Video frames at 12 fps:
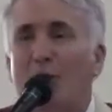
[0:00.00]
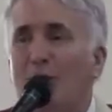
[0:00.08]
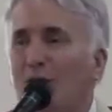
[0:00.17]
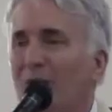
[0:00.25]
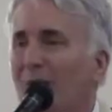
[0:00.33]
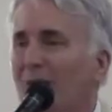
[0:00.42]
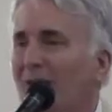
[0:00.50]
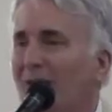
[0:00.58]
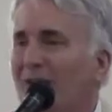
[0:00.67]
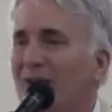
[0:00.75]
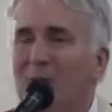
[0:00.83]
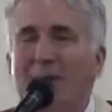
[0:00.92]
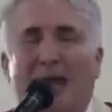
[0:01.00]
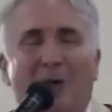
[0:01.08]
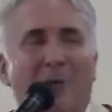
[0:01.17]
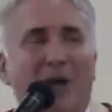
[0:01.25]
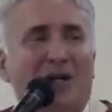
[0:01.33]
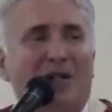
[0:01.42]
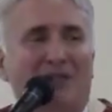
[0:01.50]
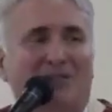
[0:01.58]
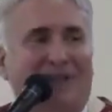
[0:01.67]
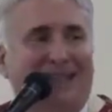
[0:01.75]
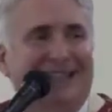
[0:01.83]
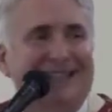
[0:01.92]
who you are, no matter where
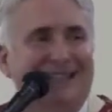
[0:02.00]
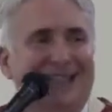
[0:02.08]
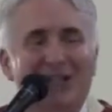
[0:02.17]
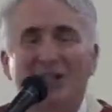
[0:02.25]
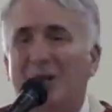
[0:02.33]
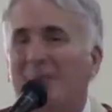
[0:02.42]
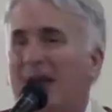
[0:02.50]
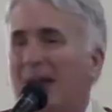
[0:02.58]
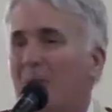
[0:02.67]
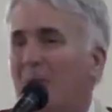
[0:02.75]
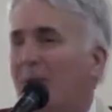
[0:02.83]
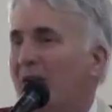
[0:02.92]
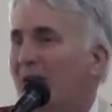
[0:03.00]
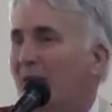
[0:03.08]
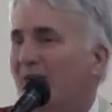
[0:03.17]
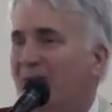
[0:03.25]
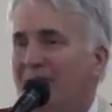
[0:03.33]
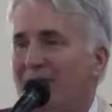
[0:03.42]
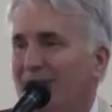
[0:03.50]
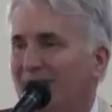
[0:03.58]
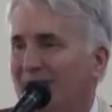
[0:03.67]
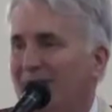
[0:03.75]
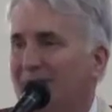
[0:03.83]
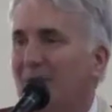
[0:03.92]
you've been, no matter where you've come
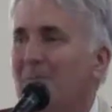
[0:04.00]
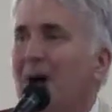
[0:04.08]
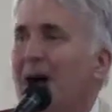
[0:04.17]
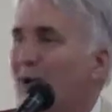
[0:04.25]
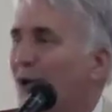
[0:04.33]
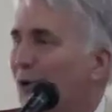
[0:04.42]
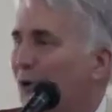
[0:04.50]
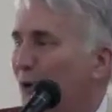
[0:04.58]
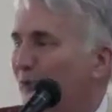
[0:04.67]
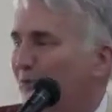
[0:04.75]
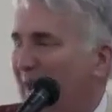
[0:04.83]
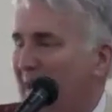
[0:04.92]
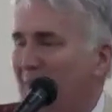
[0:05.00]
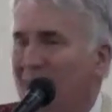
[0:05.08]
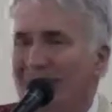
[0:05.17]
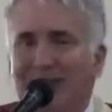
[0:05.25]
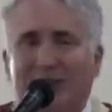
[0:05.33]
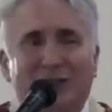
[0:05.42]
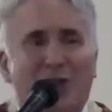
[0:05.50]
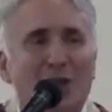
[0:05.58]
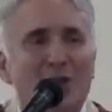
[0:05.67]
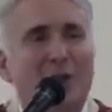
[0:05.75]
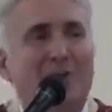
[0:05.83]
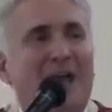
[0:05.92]
from, no matter who your family is,
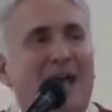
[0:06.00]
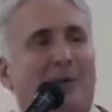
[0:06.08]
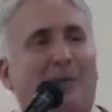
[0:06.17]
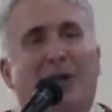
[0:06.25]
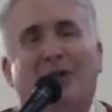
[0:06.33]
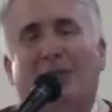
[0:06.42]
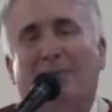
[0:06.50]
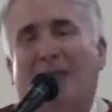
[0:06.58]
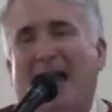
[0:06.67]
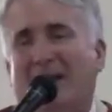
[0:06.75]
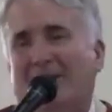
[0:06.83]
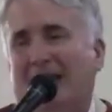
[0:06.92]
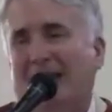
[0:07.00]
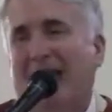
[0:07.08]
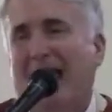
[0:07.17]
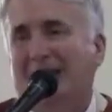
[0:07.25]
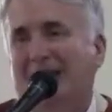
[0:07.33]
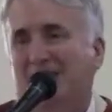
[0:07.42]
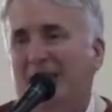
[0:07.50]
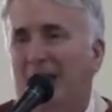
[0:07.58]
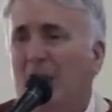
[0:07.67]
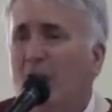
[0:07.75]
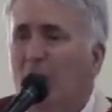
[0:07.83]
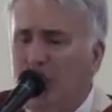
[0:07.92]
no matter where your background has
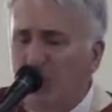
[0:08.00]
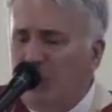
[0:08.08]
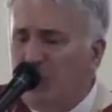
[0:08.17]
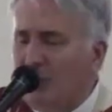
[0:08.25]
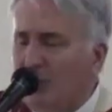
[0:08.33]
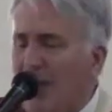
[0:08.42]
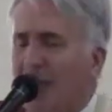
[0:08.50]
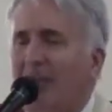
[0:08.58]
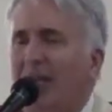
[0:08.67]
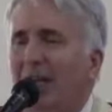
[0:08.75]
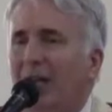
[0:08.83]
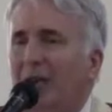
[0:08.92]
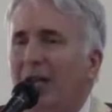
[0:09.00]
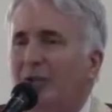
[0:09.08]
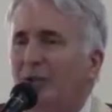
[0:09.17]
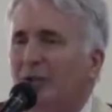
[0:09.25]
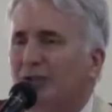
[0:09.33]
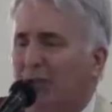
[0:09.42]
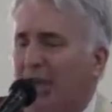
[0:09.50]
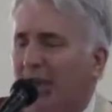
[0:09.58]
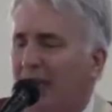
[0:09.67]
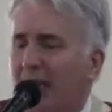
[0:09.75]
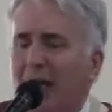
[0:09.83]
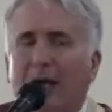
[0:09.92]
been, when you come here and you
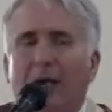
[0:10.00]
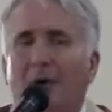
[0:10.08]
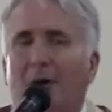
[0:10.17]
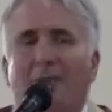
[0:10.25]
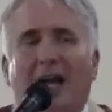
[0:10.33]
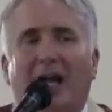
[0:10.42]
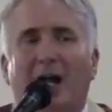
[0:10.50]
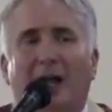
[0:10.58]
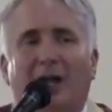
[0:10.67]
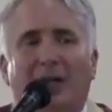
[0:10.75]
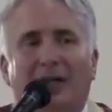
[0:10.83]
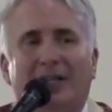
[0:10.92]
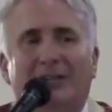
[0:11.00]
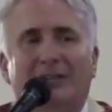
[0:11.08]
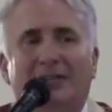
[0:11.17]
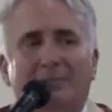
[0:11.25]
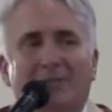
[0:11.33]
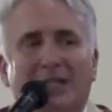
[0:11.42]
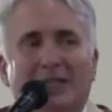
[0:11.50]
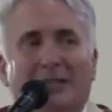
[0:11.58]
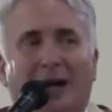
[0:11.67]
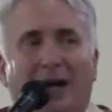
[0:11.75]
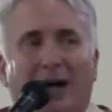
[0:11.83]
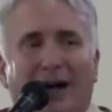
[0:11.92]
say, Oh, my hunger is to meet
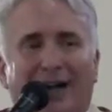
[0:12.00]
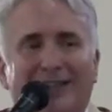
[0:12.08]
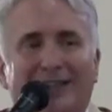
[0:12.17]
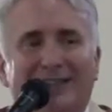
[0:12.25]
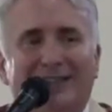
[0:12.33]
God,